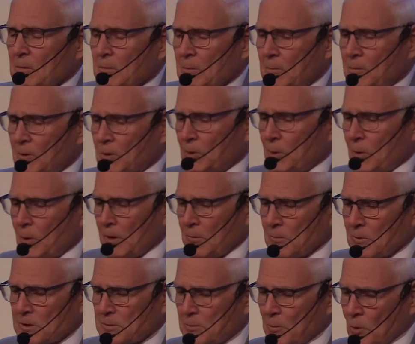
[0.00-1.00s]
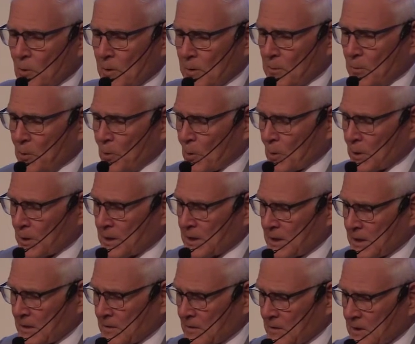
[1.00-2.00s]
But what was more important
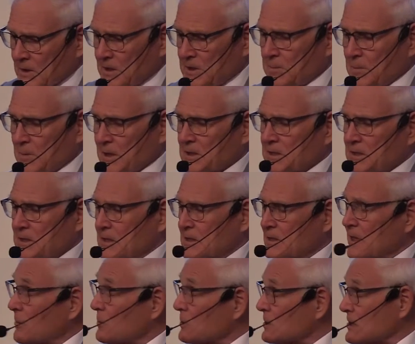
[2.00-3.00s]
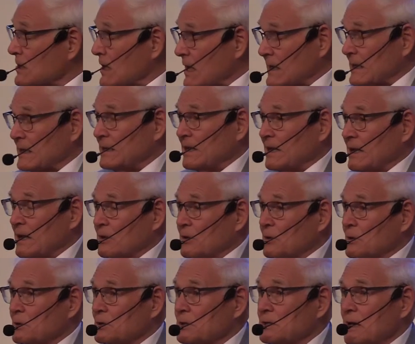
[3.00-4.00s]
in this message that was not in the
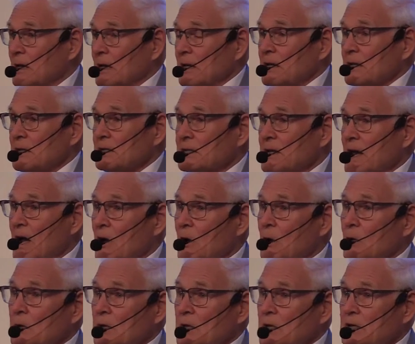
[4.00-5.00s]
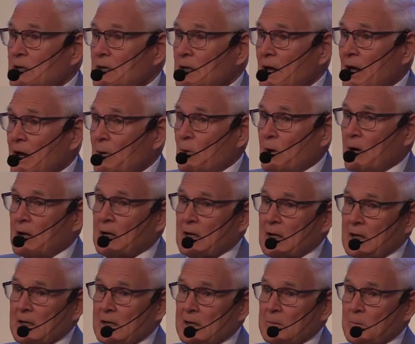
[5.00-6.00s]
others is how
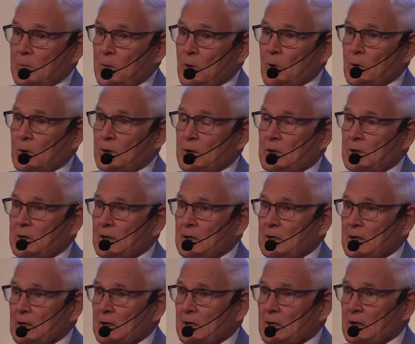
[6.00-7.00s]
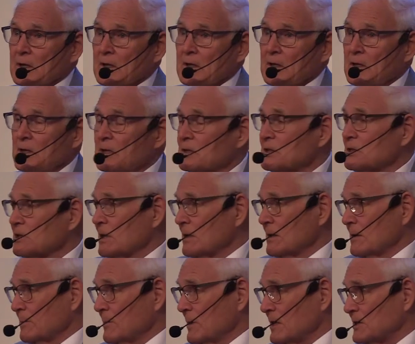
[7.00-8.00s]
directly important this
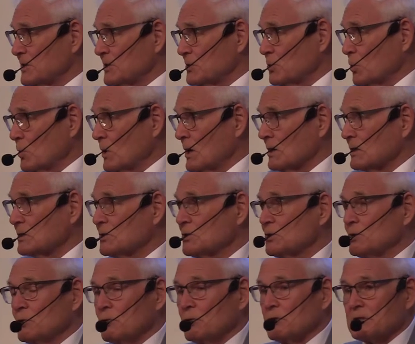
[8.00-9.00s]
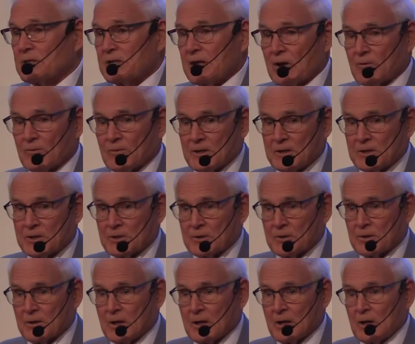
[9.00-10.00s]
message was to the
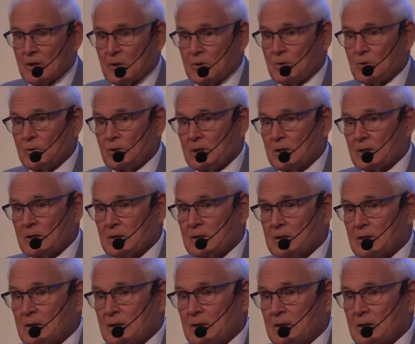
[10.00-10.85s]
salvation, to the